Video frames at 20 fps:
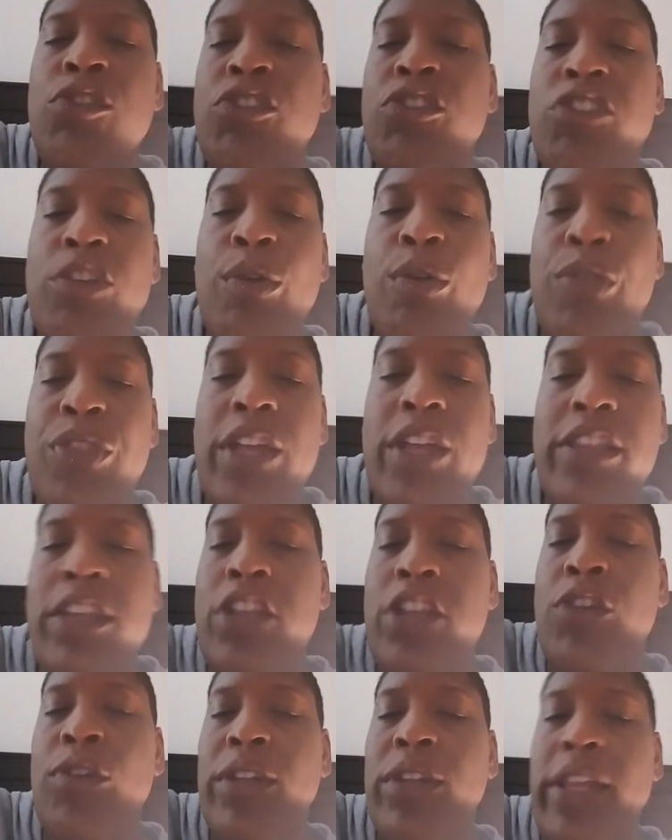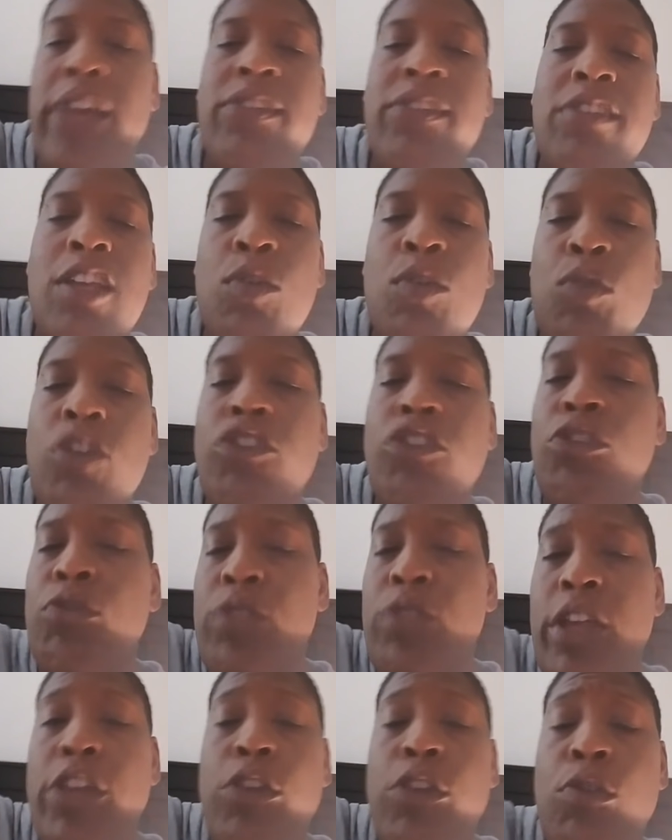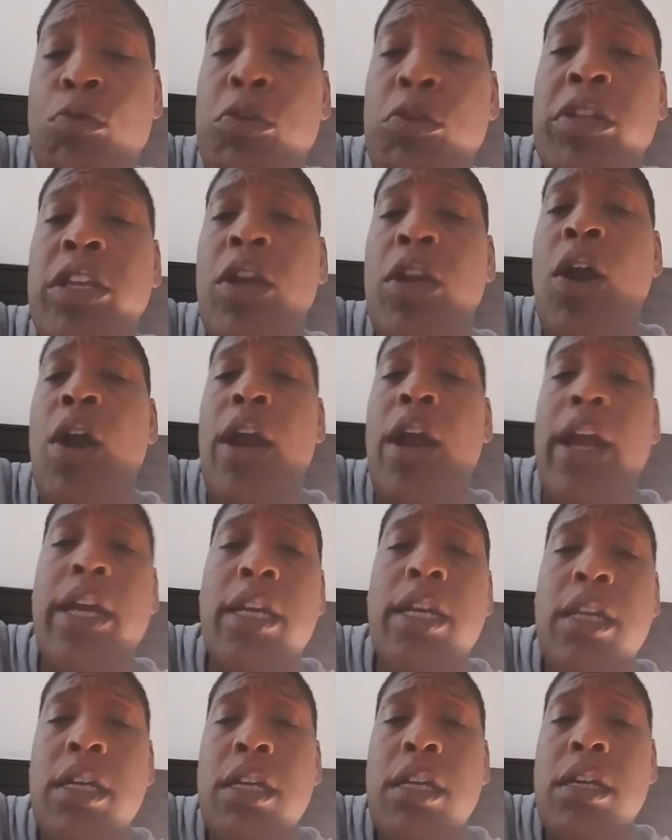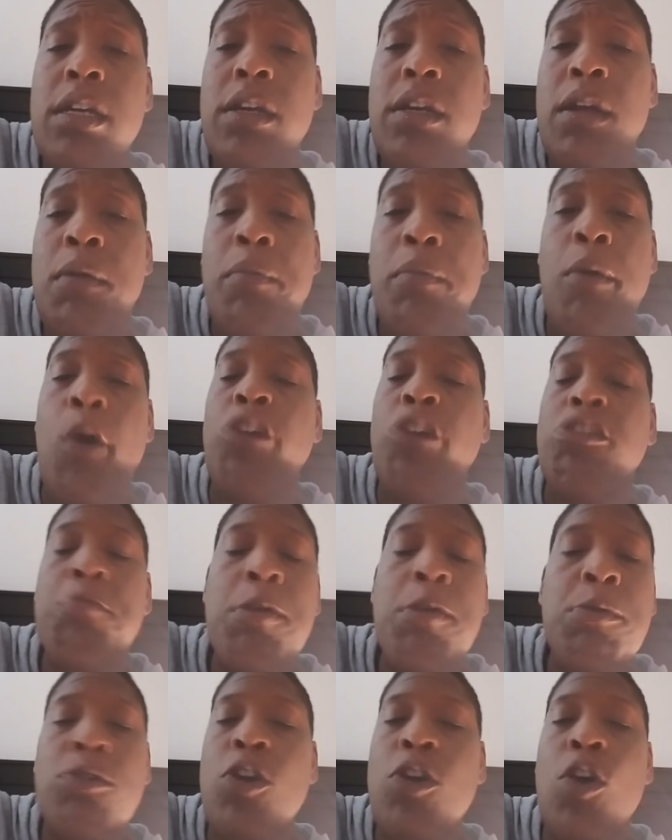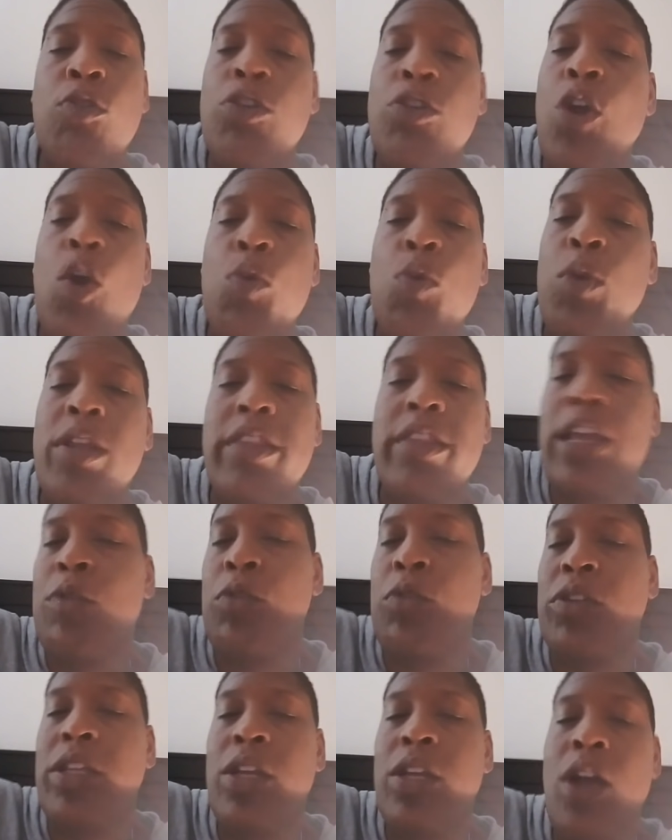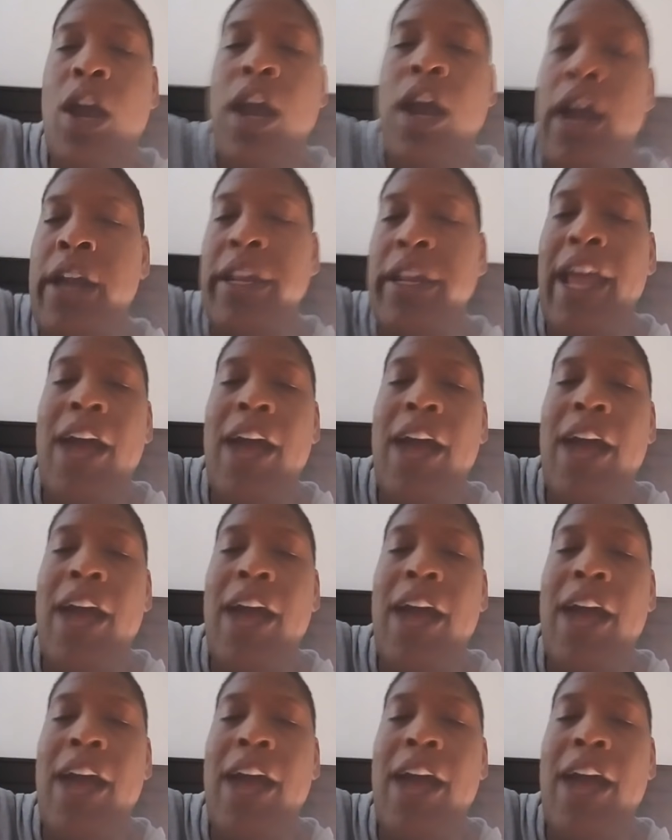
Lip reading: you still think that you're less than what you think you really are. Most people don't know what they really are and